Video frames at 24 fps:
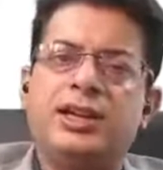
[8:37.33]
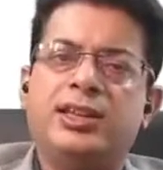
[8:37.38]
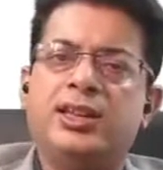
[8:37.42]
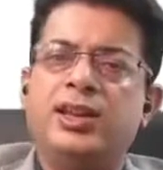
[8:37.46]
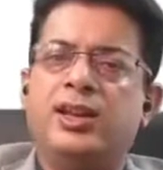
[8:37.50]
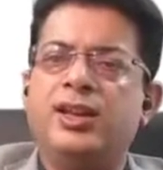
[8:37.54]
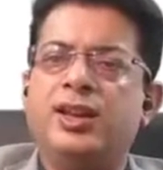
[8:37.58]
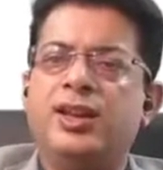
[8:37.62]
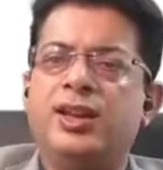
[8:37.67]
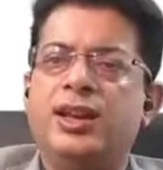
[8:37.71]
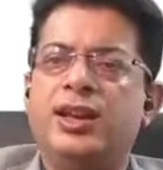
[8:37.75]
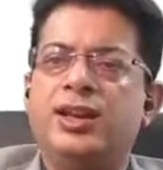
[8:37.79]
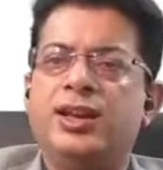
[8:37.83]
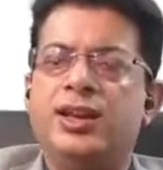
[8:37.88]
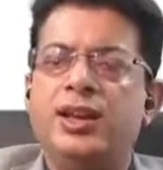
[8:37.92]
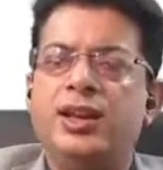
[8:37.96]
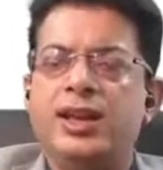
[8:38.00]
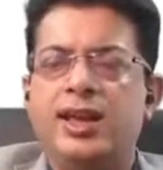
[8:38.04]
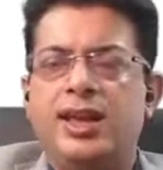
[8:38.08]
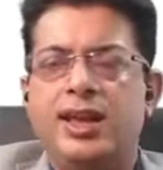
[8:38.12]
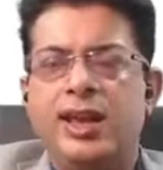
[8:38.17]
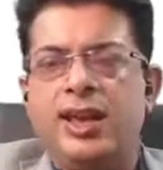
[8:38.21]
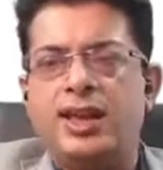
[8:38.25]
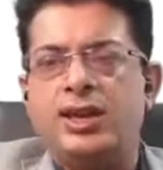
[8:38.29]
there in it,
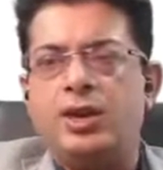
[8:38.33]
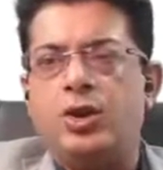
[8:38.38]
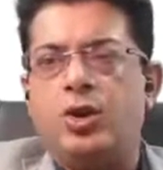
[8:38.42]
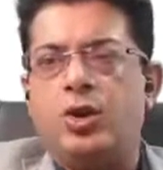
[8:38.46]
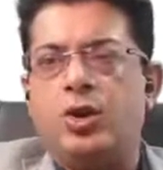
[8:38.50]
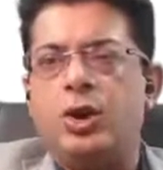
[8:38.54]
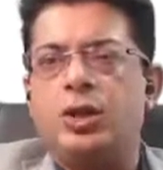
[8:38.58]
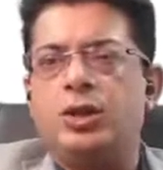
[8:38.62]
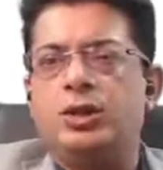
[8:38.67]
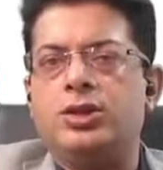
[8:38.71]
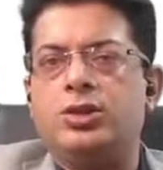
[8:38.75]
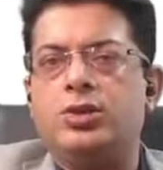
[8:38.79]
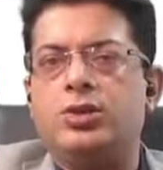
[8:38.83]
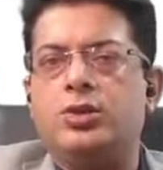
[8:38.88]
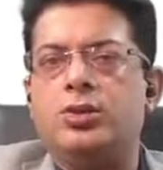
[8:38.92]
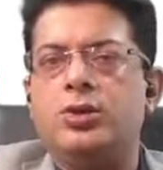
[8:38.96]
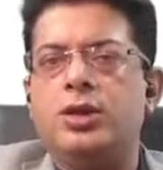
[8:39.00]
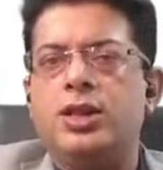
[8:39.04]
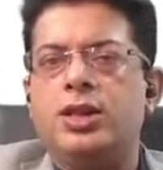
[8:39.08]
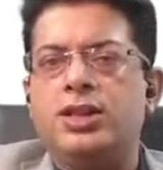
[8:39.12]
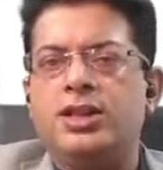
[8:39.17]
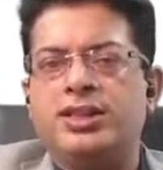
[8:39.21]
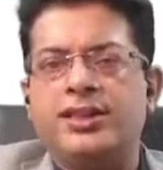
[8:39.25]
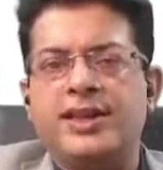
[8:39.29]
and also
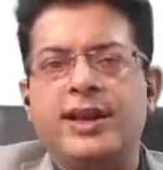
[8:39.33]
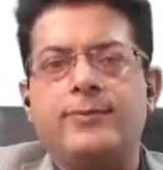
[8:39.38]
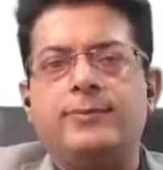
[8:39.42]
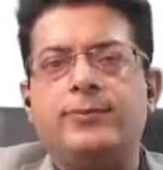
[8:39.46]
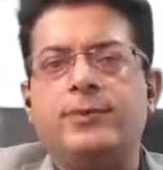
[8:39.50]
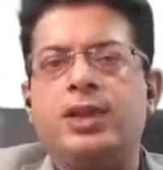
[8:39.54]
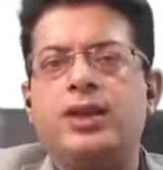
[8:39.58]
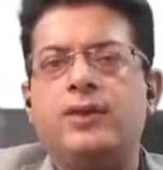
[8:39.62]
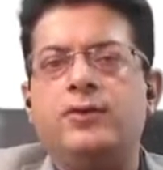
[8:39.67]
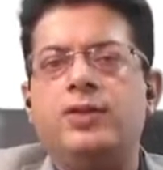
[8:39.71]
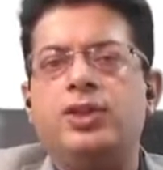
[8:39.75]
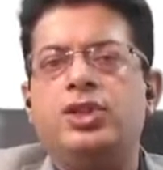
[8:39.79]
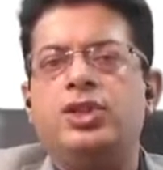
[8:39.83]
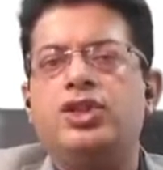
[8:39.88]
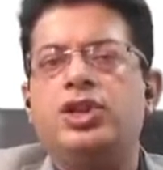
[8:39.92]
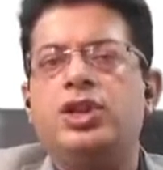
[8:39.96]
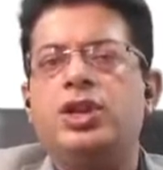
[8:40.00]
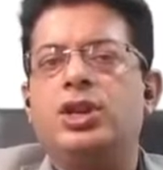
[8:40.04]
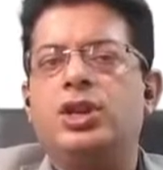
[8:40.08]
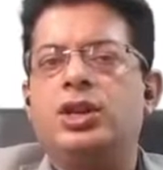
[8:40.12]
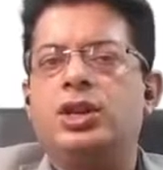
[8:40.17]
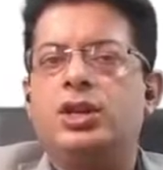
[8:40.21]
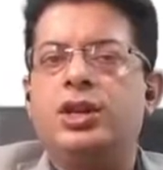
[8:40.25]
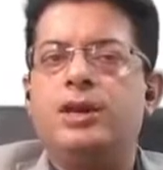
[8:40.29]
something which
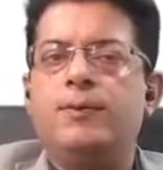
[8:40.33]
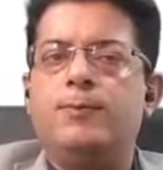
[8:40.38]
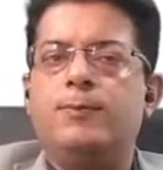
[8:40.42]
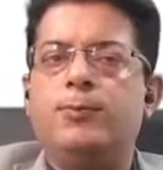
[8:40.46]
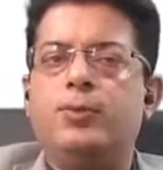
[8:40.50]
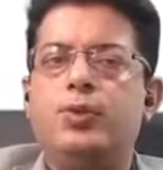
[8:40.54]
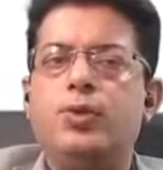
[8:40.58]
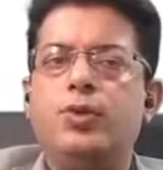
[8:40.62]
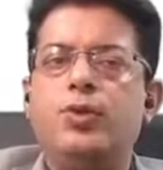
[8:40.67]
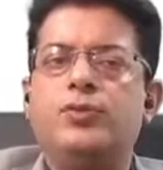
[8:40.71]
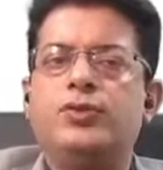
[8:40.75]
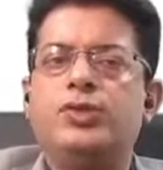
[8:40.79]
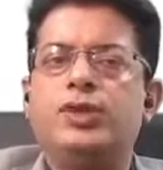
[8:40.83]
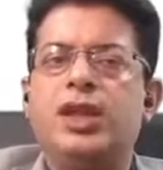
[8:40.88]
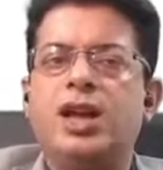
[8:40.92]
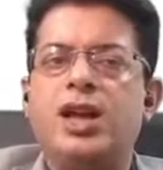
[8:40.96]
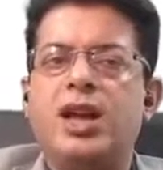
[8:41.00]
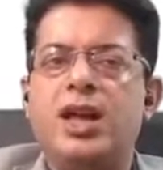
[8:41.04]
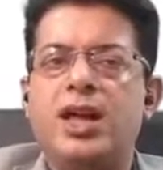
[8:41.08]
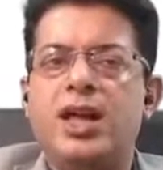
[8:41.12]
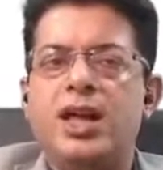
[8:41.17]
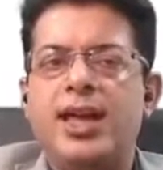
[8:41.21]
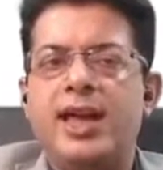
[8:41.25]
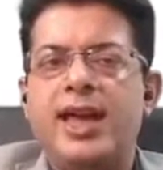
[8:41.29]
improves
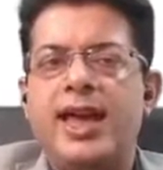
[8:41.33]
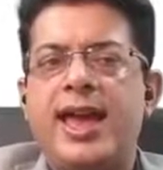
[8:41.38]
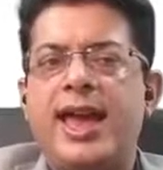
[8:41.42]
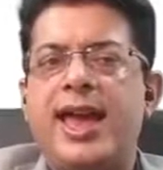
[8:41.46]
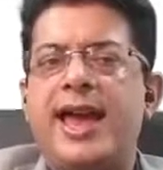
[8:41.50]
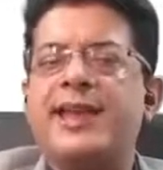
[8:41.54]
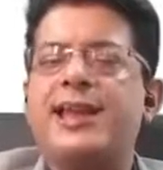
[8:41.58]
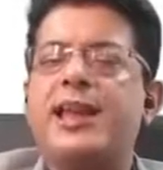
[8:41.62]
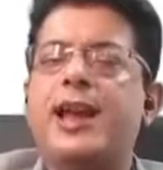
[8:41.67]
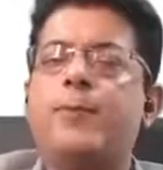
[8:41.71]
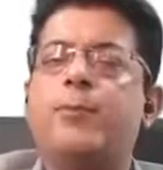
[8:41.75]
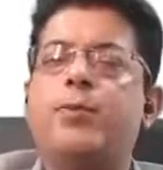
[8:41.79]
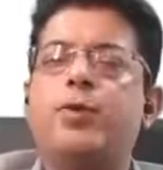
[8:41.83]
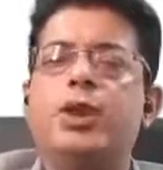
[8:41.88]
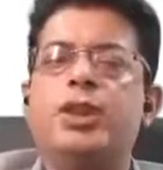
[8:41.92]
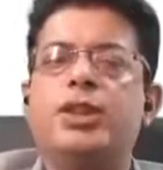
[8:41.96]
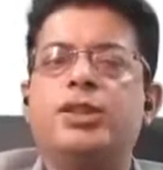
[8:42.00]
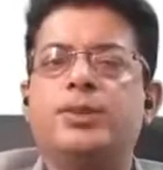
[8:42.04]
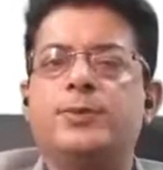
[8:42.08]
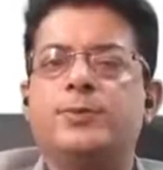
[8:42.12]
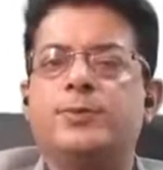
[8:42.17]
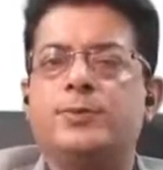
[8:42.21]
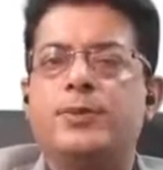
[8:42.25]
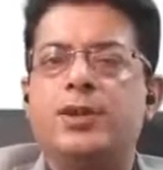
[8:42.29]
the
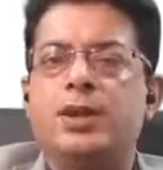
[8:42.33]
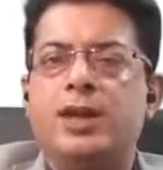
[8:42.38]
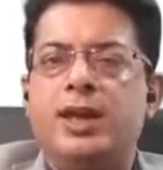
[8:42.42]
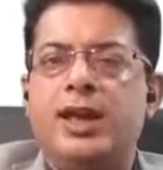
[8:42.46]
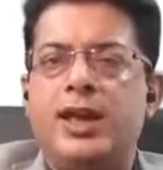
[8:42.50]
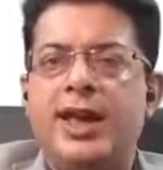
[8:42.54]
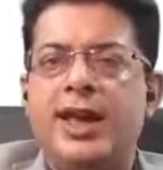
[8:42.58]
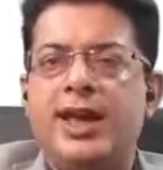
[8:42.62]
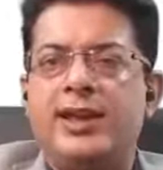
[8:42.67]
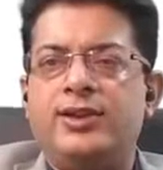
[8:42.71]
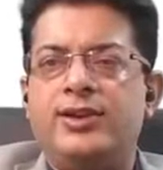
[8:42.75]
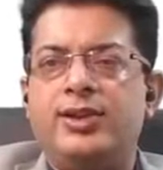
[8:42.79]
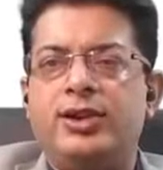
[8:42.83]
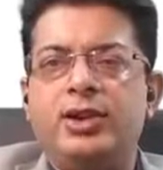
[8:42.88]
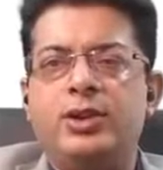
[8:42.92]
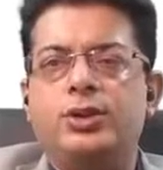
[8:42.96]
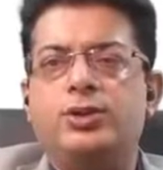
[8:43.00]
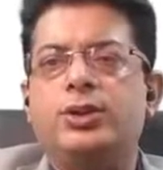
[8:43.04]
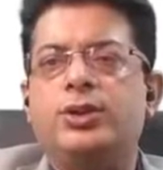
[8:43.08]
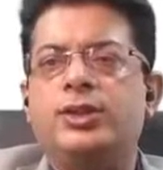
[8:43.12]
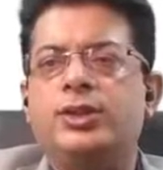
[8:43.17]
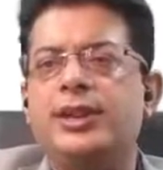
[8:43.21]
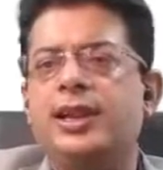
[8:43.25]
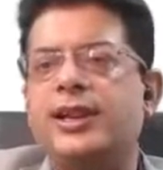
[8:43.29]
anabolism and
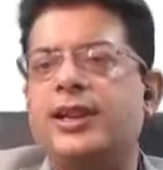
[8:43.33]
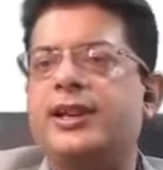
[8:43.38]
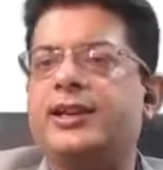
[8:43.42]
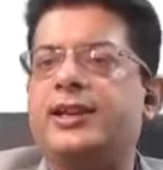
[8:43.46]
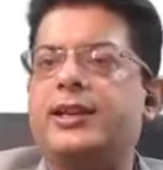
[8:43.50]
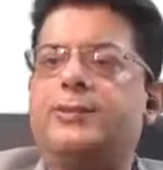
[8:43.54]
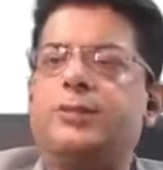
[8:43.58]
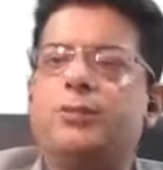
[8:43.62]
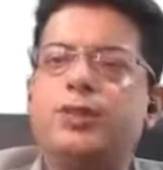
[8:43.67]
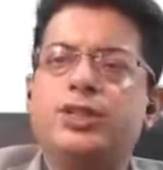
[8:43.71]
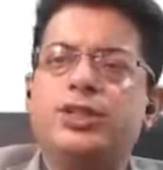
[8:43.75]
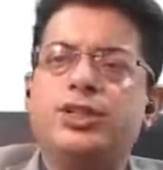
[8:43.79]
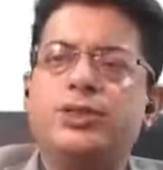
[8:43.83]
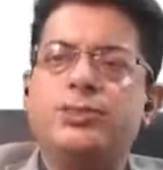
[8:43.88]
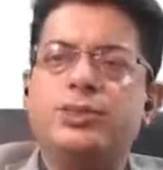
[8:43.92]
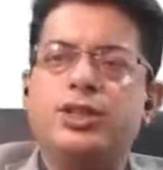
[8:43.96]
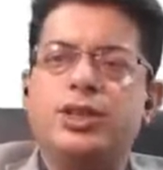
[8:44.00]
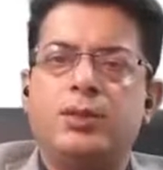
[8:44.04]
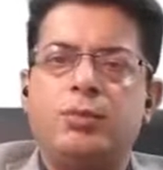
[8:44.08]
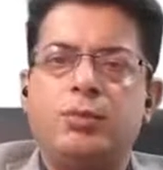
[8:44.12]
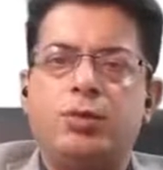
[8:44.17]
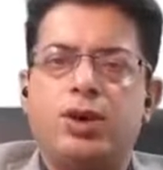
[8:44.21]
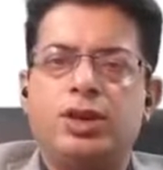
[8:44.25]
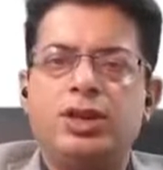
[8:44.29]
reduces the catabolism
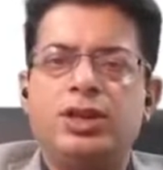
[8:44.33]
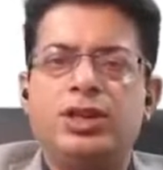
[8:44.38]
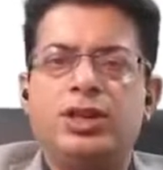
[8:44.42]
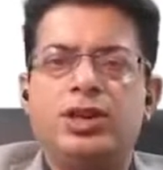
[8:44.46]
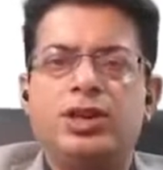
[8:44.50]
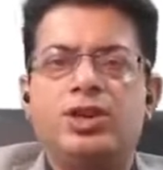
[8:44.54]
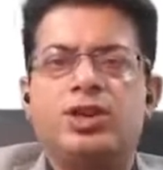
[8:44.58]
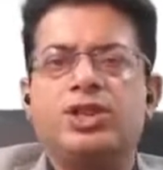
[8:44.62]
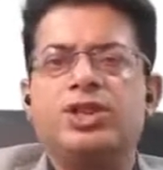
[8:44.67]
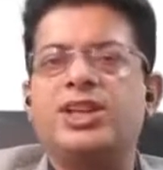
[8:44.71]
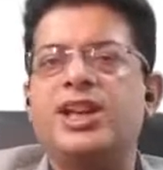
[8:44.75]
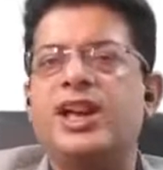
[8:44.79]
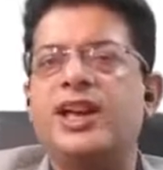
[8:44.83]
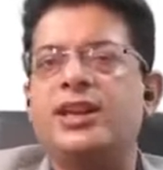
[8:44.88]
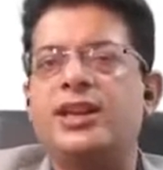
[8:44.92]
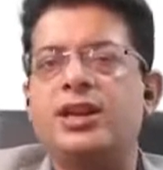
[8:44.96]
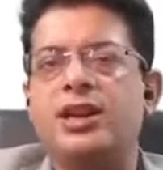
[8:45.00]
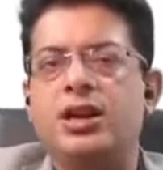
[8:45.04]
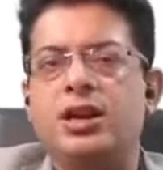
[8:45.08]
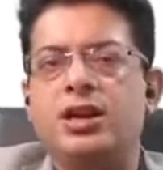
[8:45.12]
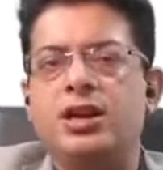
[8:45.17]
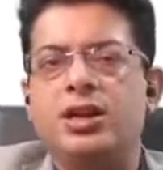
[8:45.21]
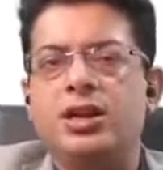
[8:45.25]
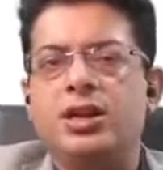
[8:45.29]
in the body, or
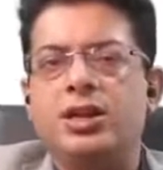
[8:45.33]
Rosina.